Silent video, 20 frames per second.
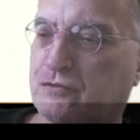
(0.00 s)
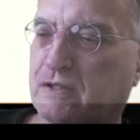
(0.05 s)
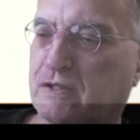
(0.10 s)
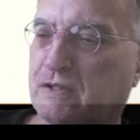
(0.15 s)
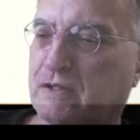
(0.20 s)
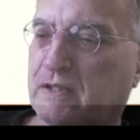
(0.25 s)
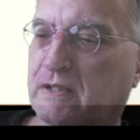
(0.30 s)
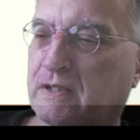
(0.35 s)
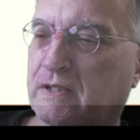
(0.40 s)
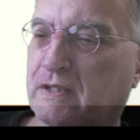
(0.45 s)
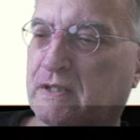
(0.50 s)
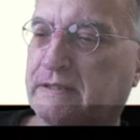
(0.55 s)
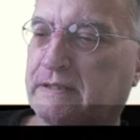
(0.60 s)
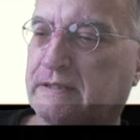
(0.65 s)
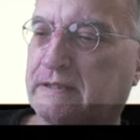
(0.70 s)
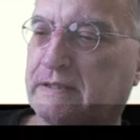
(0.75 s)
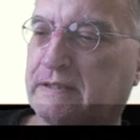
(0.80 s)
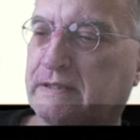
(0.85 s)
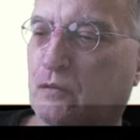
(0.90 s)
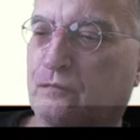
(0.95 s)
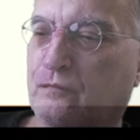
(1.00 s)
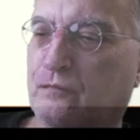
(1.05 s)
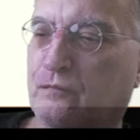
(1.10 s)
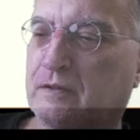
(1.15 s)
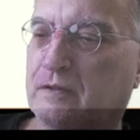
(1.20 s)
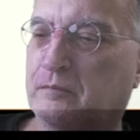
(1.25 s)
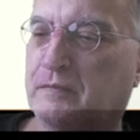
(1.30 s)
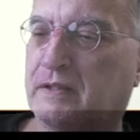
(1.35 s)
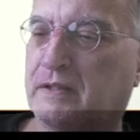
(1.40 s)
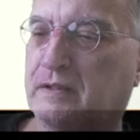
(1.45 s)
in both Vim
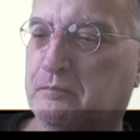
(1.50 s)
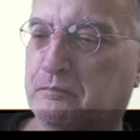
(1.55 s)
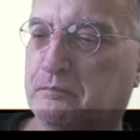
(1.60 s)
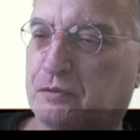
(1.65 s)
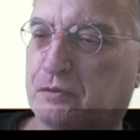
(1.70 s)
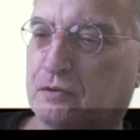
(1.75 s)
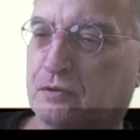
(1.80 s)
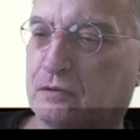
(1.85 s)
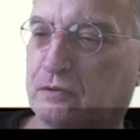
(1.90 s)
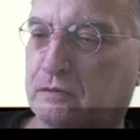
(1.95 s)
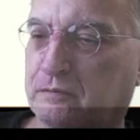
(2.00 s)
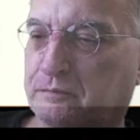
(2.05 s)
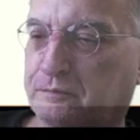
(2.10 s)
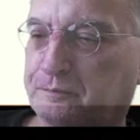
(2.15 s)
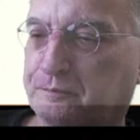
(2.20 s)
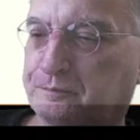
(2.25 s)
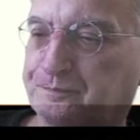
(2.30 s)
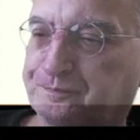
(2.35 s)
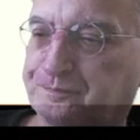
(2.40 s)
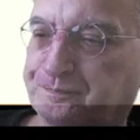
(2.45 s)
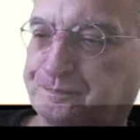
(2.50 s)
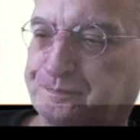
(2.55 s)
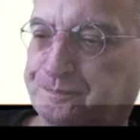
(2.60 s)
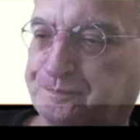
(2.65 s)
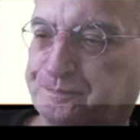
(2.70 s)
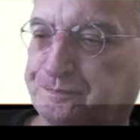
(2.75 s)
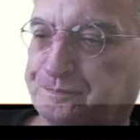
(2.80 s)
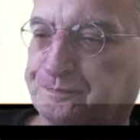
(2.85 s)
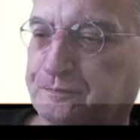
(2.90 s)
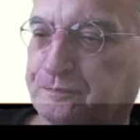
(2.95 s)
and Perl.
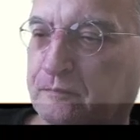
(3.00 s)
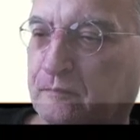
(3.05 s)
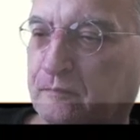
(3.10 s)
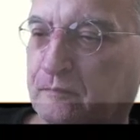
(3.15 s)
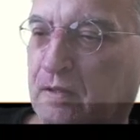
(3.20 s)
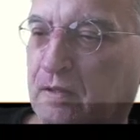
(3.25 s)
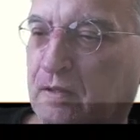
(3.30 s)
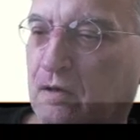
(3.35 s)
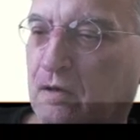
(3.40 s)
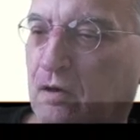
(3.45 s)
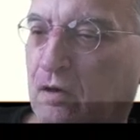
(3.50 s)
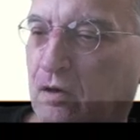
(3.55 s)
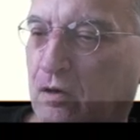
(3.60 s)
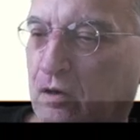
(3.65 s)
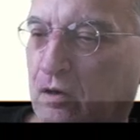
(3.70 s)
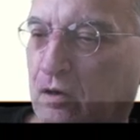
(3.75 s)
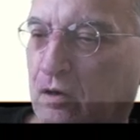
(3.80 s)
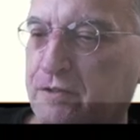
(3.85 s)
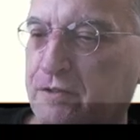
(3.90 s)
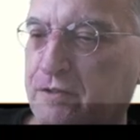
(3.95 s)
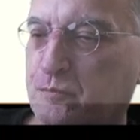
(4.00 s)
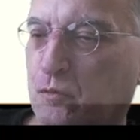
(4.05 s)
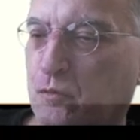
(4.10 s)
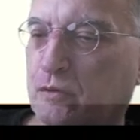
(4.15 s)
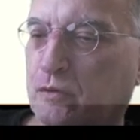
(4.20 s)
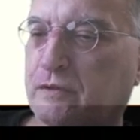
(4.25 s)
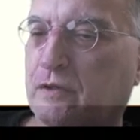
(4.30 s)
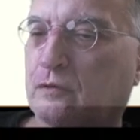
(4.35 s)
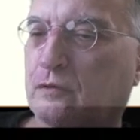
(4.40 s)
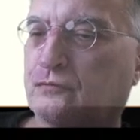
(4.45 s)
R is more
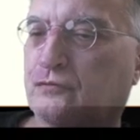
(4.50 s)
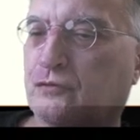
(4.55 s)
known for its